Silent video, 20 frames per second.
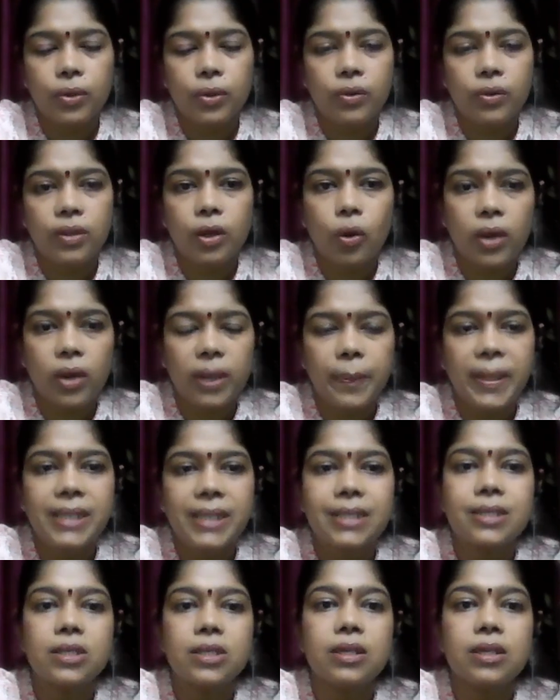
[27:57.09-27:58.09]
The oil
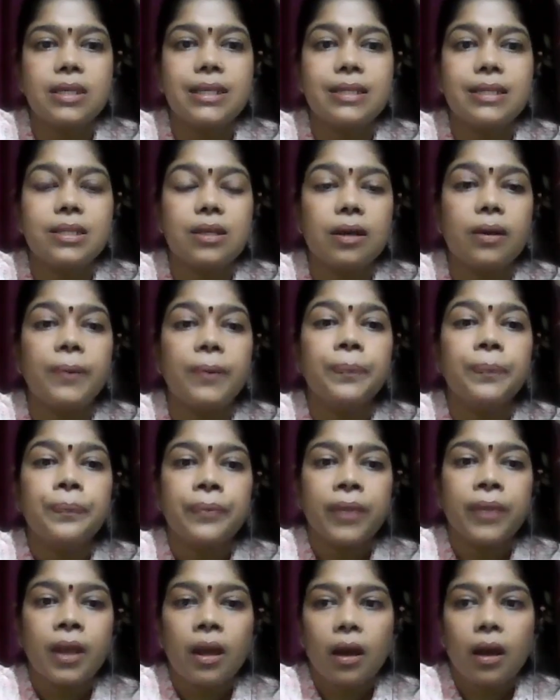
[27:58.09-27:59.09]
pastels, the
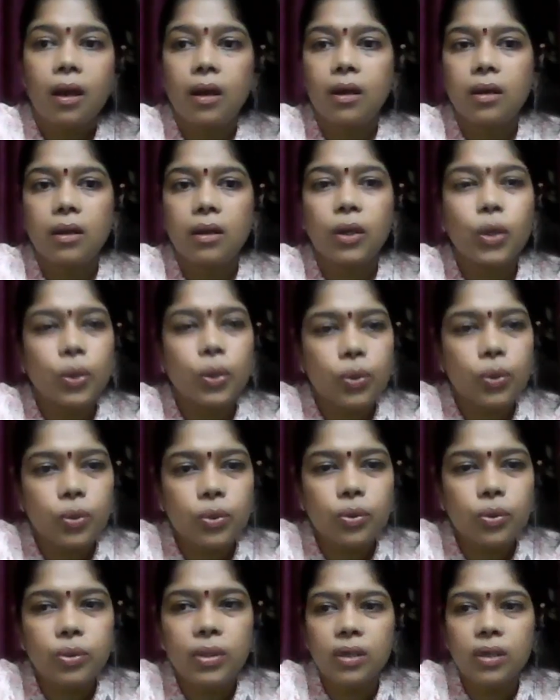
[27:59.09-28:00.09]

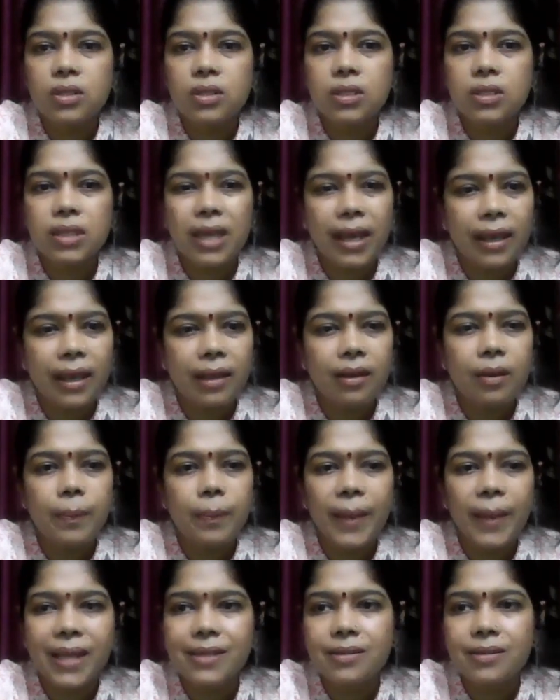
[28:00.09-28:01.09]
glue, scale,
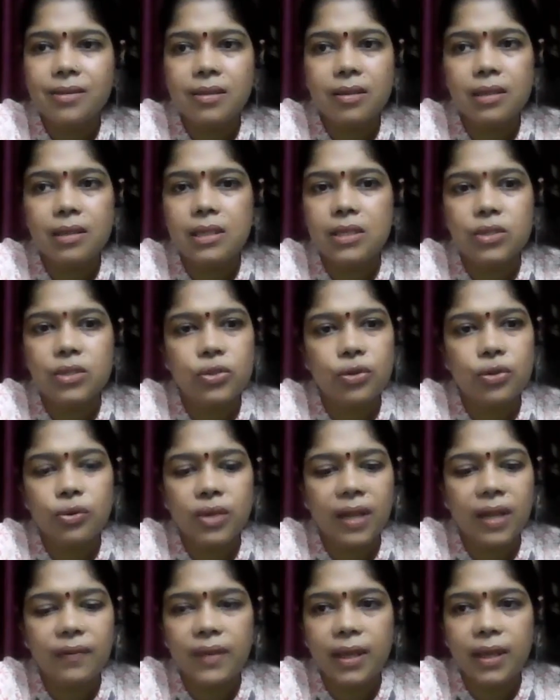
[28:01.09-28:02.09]
pencils.
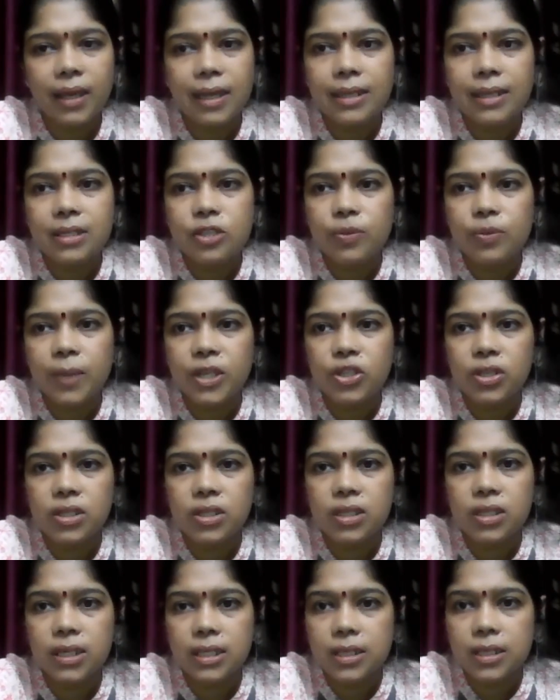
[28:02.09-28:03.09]
Nothing else much is
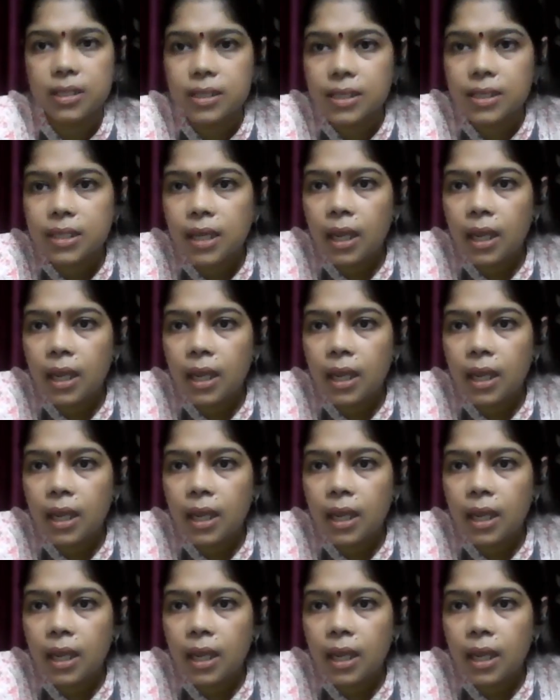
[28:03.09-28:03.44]
needed.